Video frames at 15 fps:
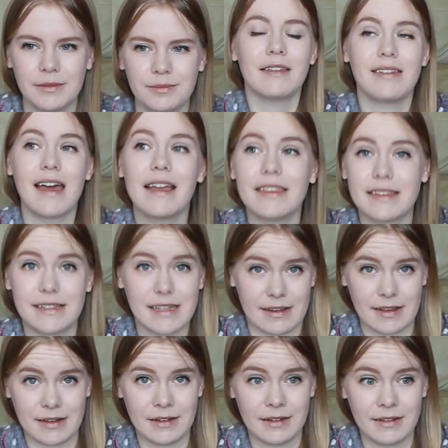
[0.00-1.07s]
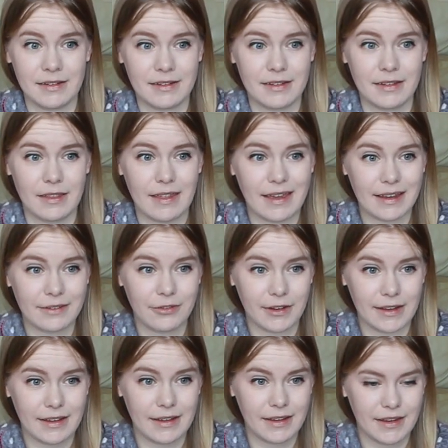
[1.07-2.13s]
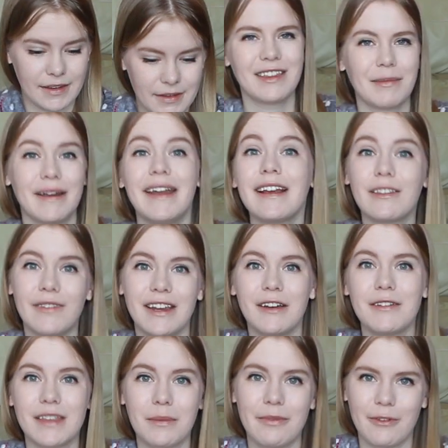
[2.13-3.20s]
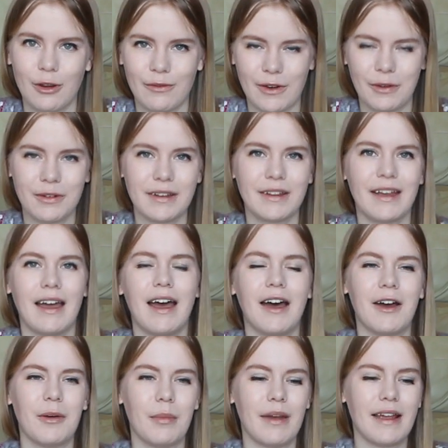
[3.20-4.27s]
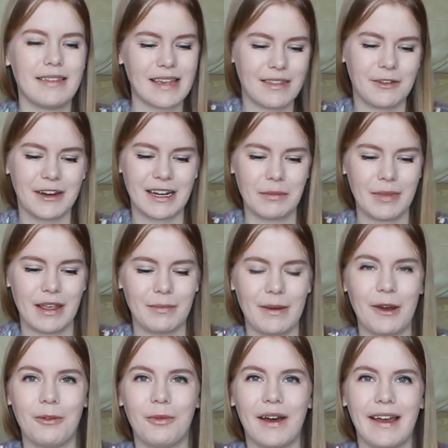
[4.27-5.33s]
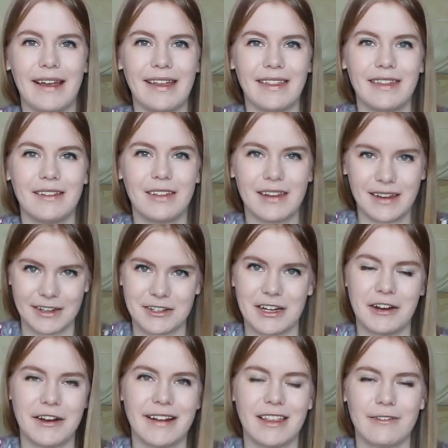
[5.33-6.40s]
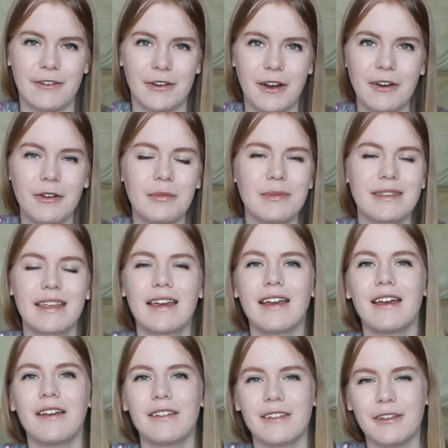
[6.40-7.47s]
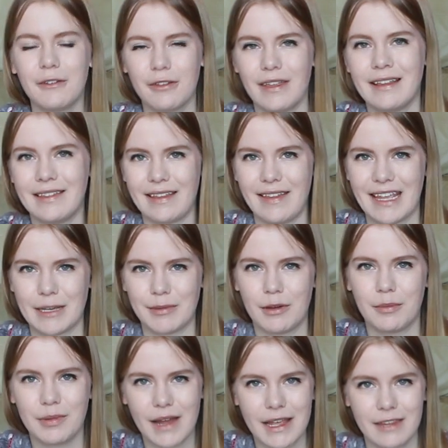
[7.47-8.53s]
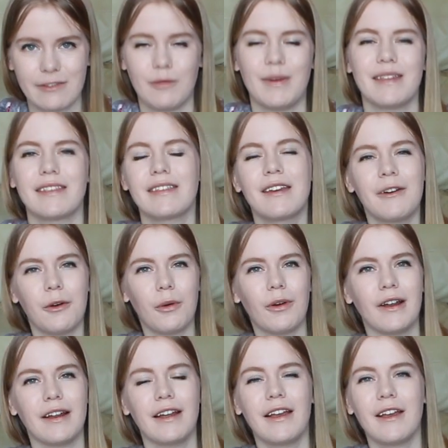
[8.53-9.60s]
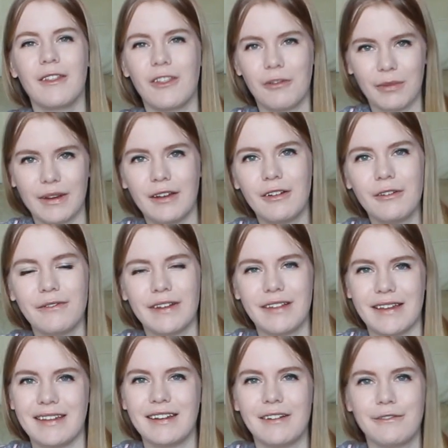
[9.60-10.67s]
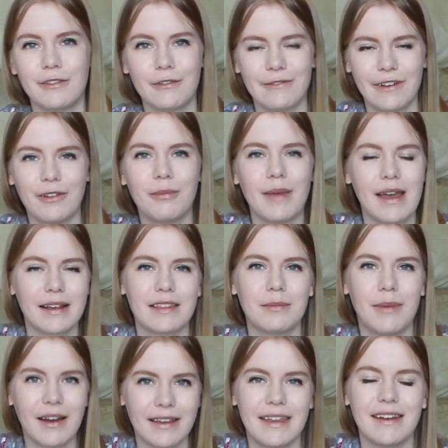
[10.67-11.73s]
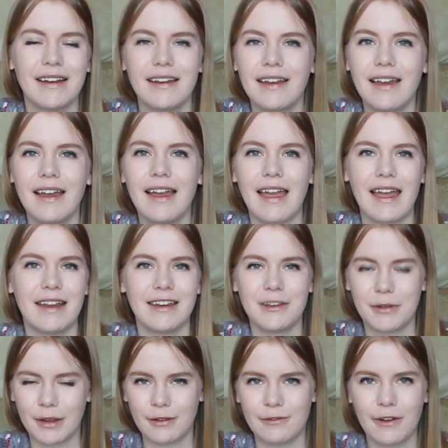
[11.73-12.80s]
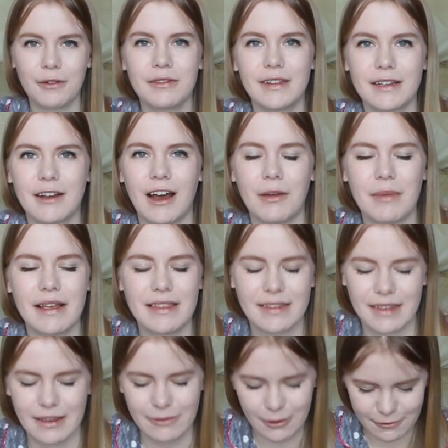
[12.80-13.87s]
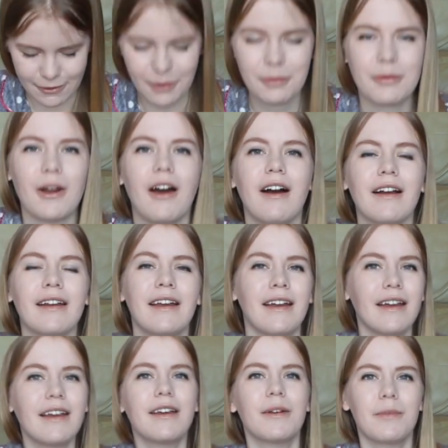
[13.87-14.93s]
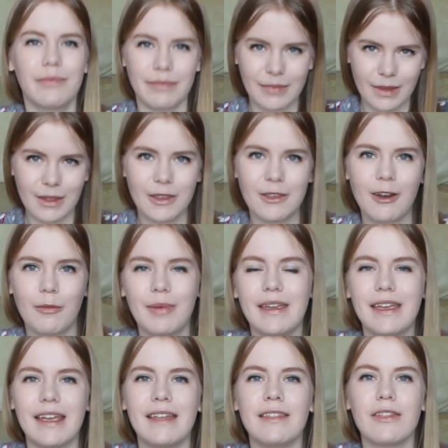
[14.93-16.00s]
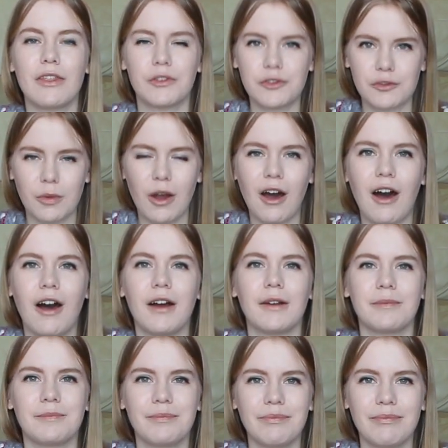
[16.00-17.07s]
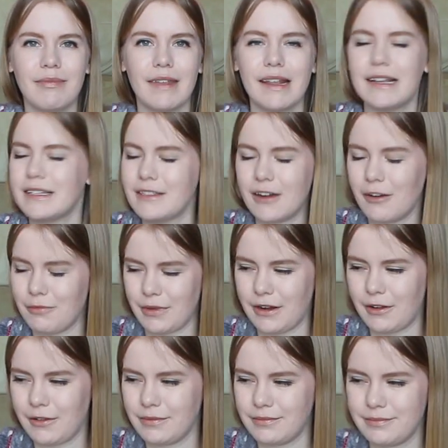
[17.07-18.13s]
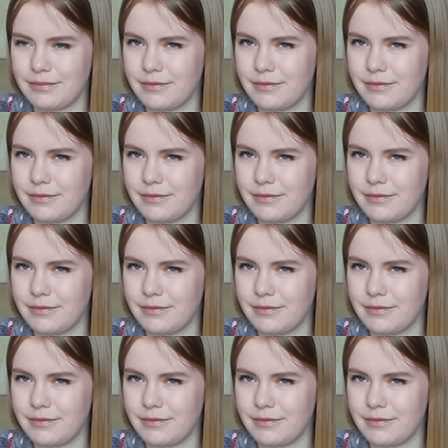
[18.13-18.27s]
So that's done, thankfully. So my next video is up for a vote. It's either gonna be about why the dictionary is for gnomes, 2 things I like about blasphemous, or the real villain of the film Ex Machina, and you can vote in the comments. If you vote wrong, you'll be in the draw. It's not real.